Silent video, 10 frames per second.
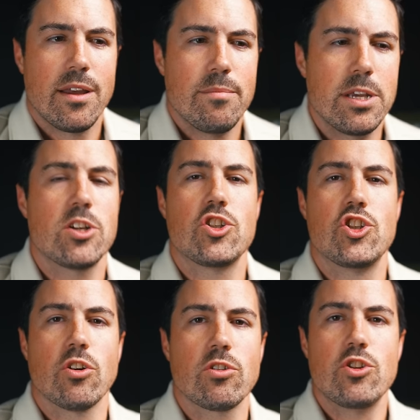
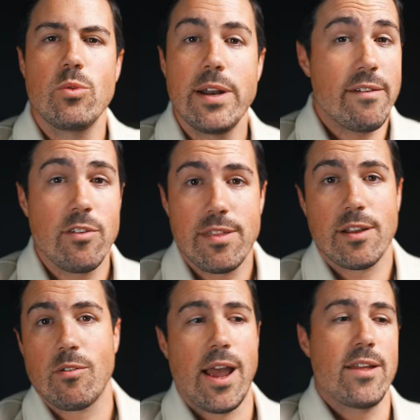because you're doing
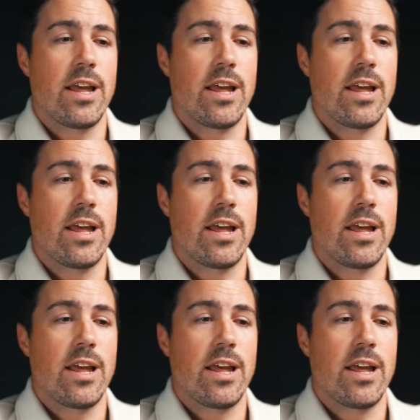everything right.